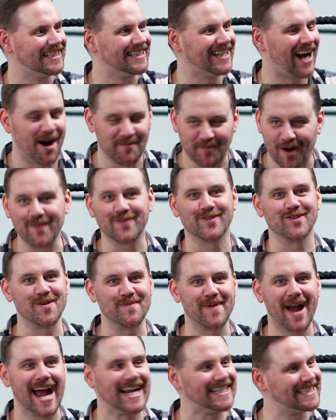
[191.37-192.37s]
I'm off to a
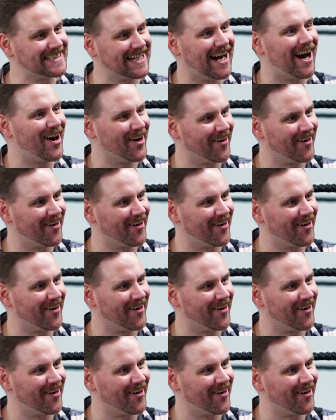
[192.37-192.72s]
bad start